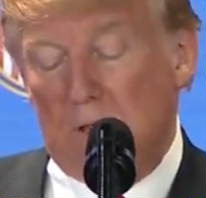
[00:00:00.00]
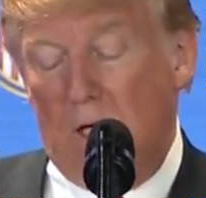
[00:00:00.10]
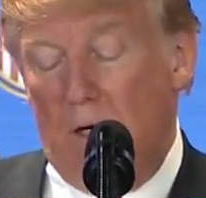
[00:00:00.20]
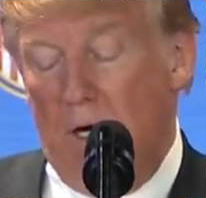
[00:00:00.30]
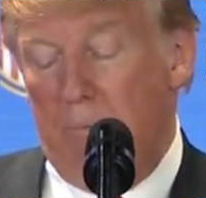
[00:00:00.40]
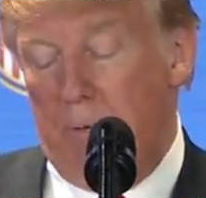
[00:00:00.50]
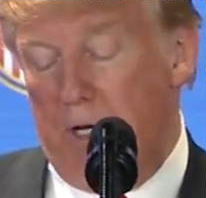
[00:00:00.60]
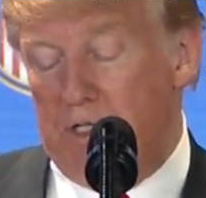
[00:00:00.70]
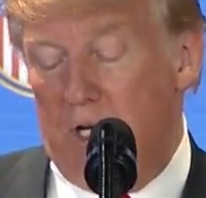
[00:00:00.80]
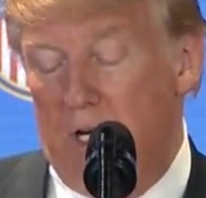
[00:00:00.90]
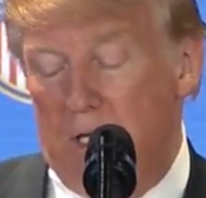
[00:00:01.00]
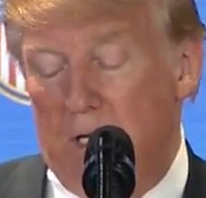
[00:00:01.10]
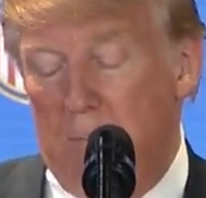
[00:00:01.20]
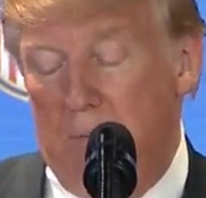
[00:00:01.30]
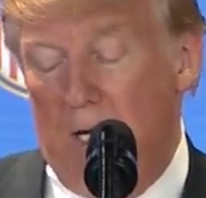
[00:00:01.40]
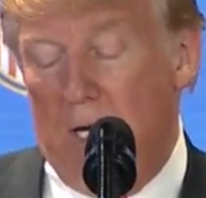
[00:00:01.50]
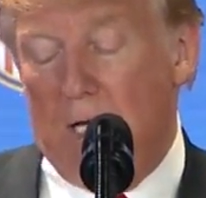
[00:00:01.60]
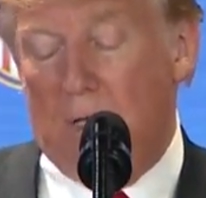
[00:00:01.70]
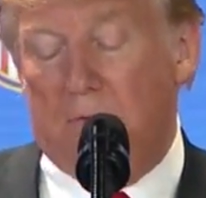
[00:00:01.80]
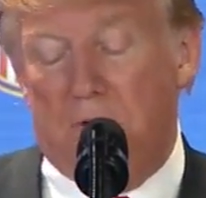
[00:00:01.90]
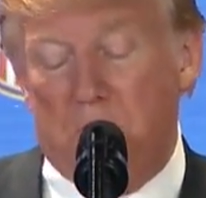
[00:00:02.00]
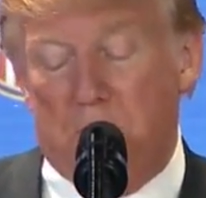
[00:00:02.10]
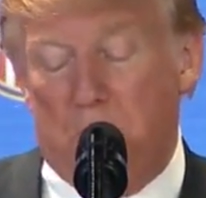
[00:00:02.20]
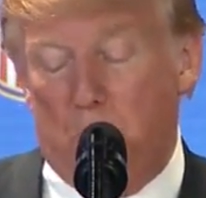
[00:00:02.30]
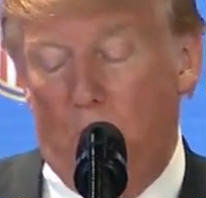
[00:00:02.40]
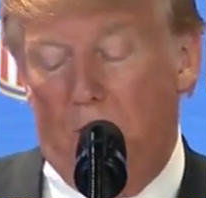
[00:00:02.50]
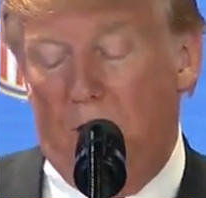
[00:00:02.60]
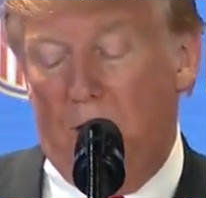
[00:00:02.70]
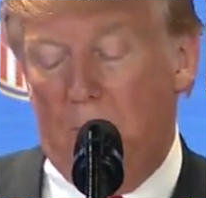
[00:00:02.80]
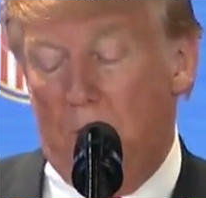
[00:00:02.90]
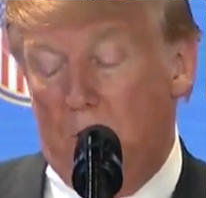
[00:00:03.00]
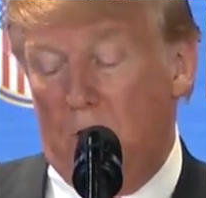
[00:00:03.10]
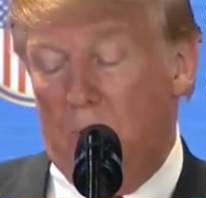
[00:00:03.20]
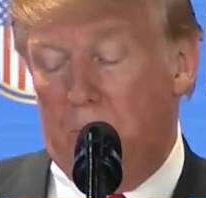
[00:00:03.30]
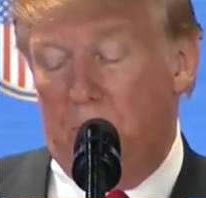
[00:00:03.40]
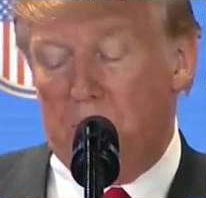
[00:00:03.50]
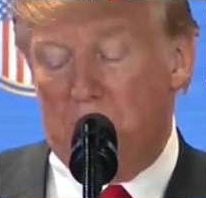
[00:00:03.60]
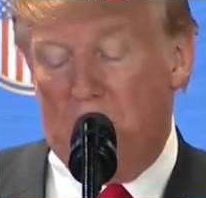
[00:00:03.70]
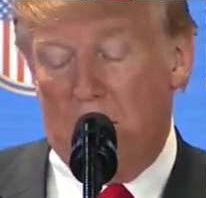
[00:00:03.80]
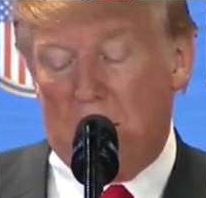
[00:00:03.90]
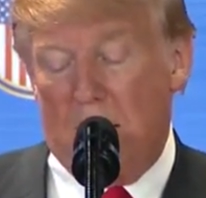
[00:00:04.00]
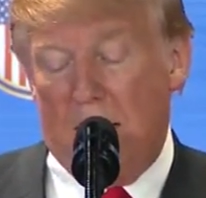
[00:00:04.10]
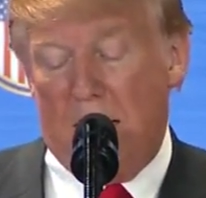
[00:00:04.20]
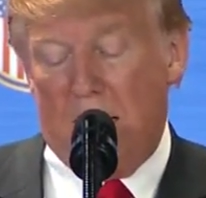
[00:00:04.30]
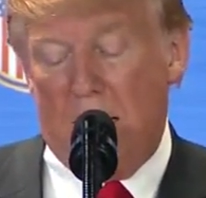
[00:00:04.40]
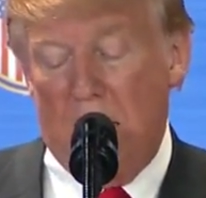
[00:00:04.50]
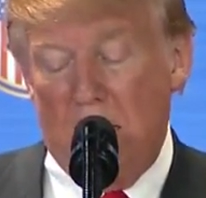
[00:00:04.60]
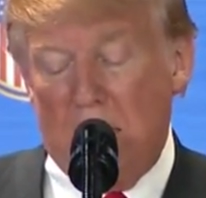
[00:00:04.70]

Our unprecedented meeting, the first between an American president and a